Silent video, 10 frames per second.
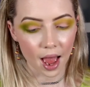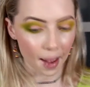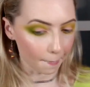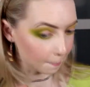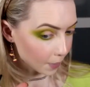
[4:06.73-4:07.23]

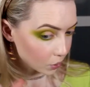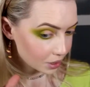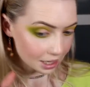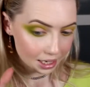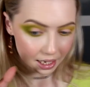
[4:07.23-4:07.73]
Um,
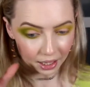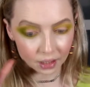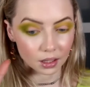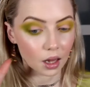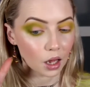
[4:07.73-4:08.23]
mostly
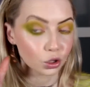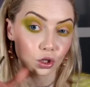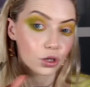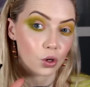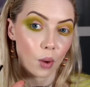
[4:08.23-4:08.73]
it'll
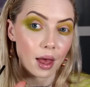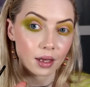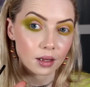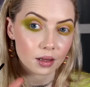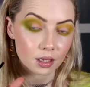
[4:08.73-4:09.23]
dust
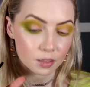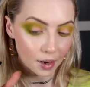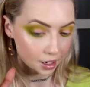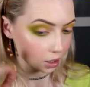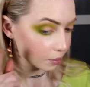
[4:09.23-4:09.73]
away the
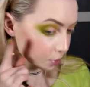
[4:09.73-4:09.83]
sparkle,